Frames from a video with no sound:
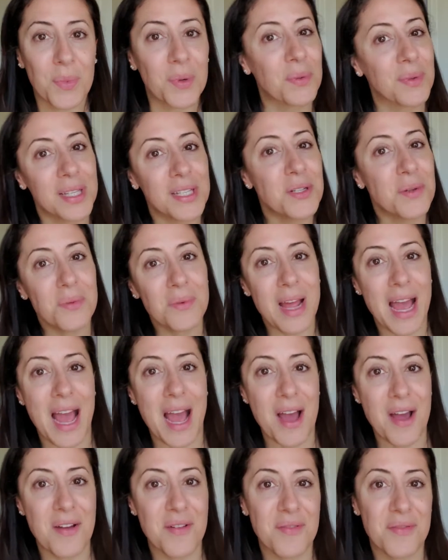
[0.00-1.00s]
We really don't
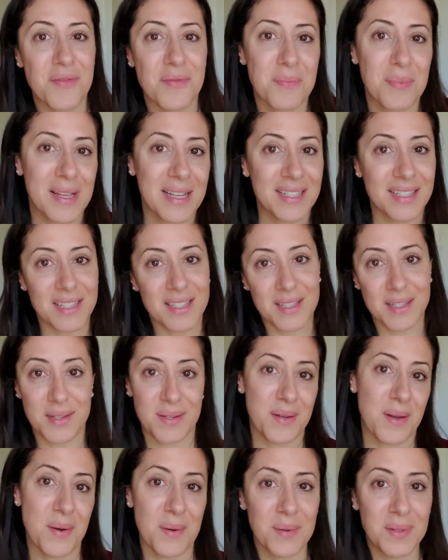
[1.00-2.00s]
have places
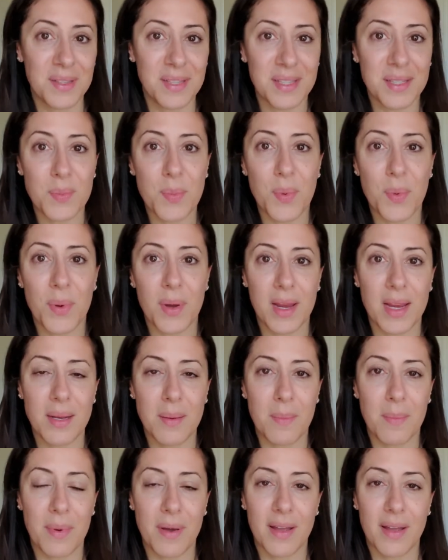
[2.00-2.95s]
to go at this point,